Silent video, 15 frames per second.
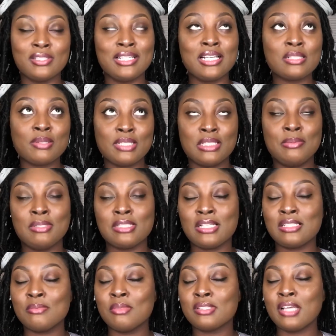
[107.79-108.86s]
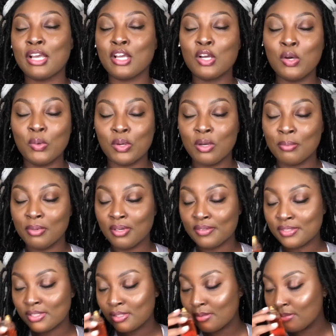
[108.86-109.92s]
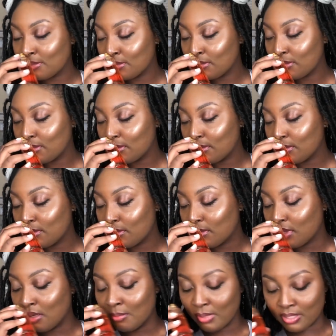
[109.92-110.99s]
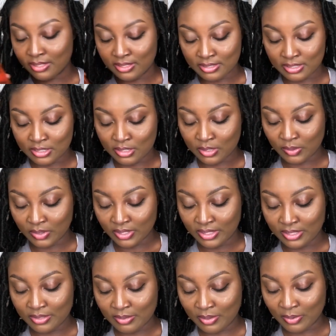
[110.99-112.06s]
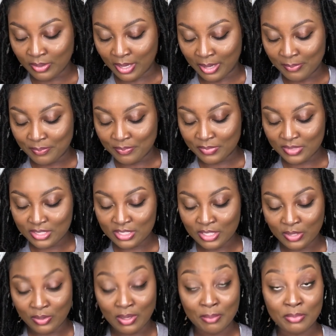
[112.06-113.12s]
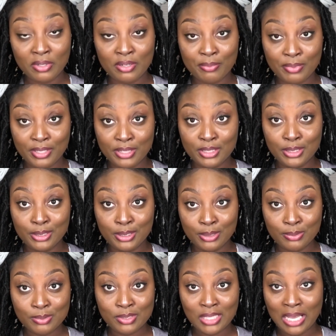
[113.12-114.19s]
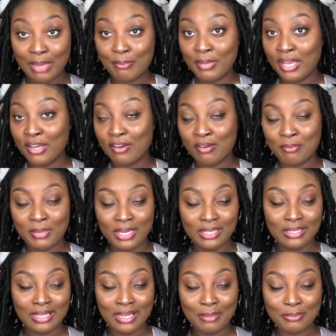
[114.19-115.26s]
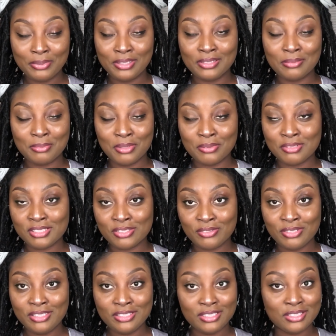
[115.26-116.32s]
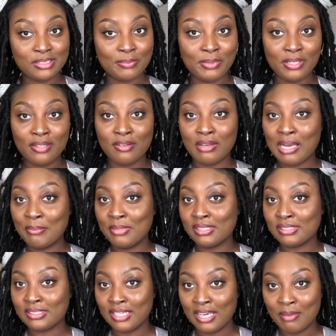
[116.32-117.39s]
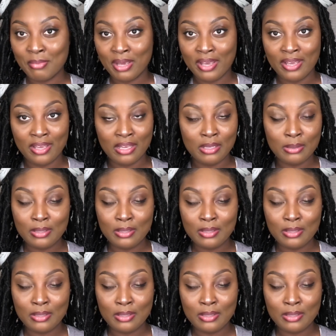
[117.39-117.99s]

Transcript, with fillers: That's what it smells like. It smells like Cocoa Puffs. Oh my goodness, it's so good. Okay. So I'm going to read the notes. I may or may not put them on the screen, just depending on how much time I have.